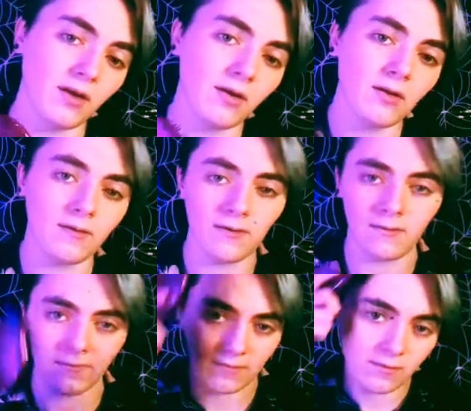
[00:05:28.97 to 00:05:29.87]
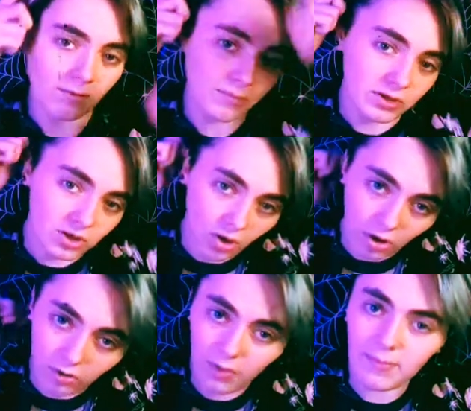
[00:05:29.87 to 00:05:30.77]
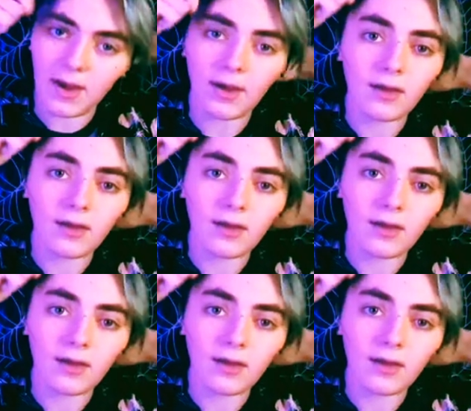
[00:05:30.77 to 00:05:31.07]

I'm going to brush it all the way back.